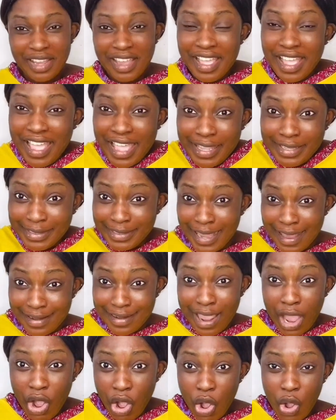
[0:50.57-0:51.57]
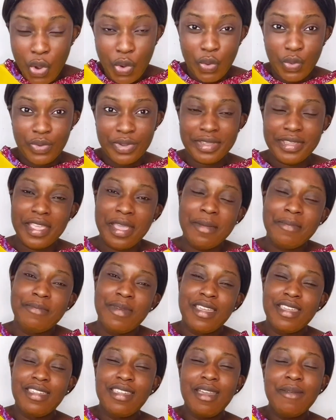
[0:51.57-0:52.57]
Internal, yeah, be
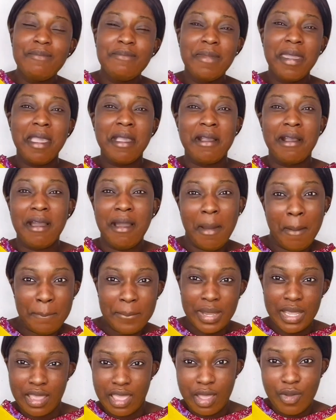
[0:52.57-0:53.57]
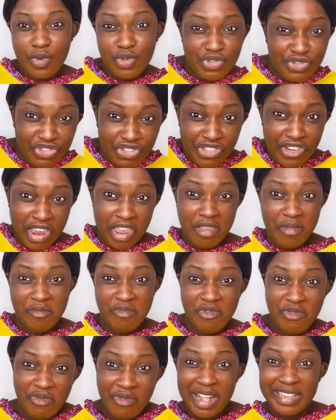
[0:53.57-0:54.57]
your makeup, it will
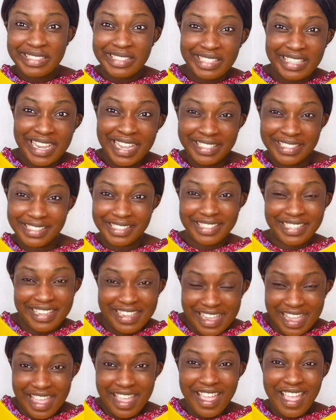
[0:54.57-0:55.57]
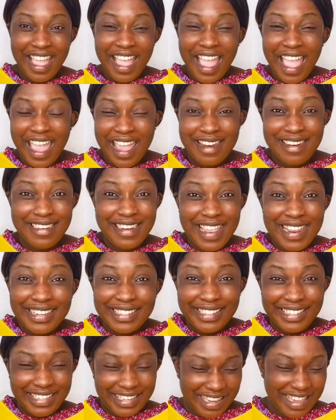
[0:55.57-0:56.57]
trim what you see, and then
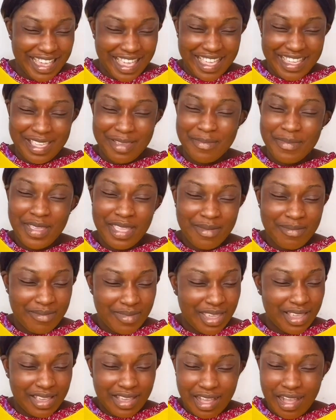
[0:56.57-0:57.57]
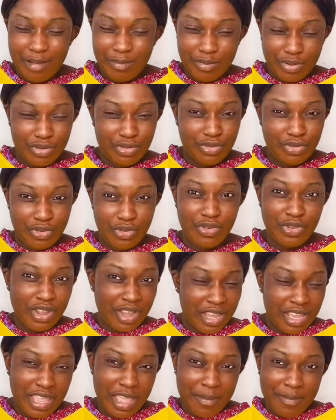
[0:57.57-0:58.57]
dear, your be makeup, no,
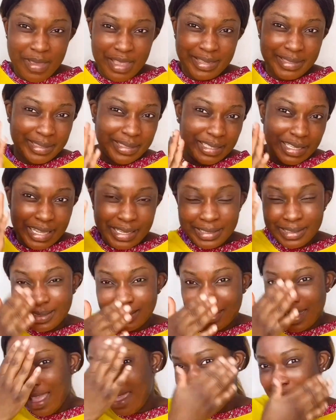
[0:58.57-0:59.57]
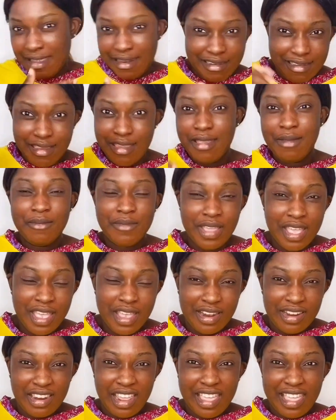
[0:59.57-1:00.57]
your best, let's lie your name,
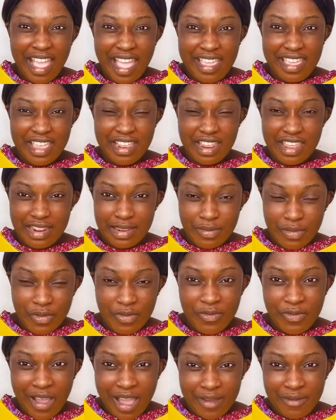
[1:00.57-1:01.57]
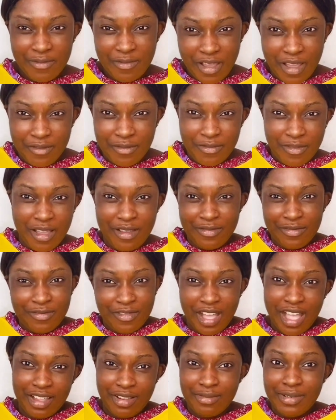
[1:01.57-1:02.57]
naya, your name, fine,
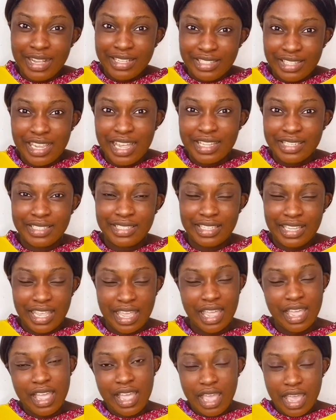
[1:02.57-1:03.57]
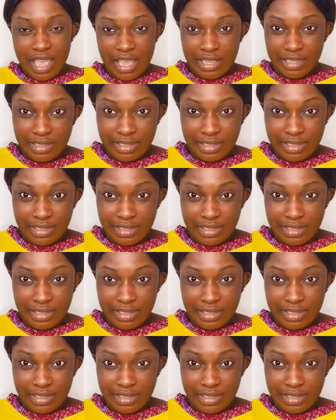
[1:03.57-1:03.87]
what you see, and